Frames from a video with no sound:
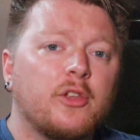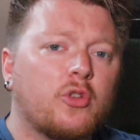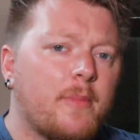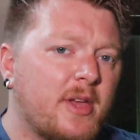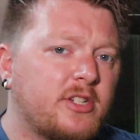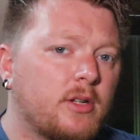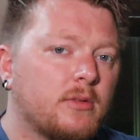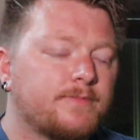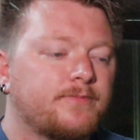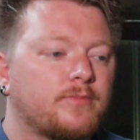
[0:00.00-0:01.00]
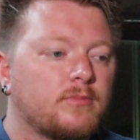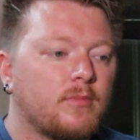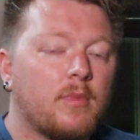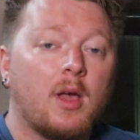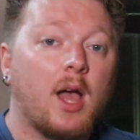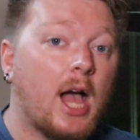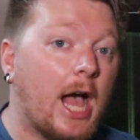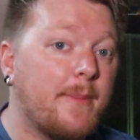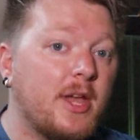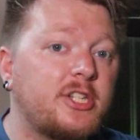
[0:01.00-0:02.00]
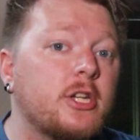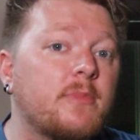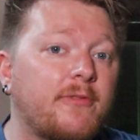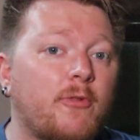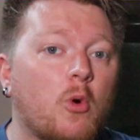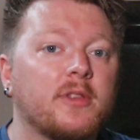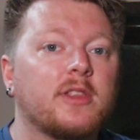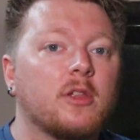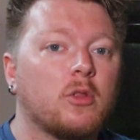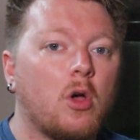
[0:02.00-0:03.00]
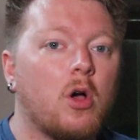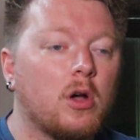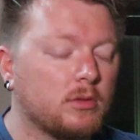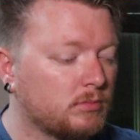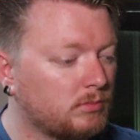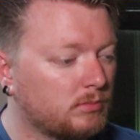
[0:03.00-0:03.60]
So I mentioned before that the long...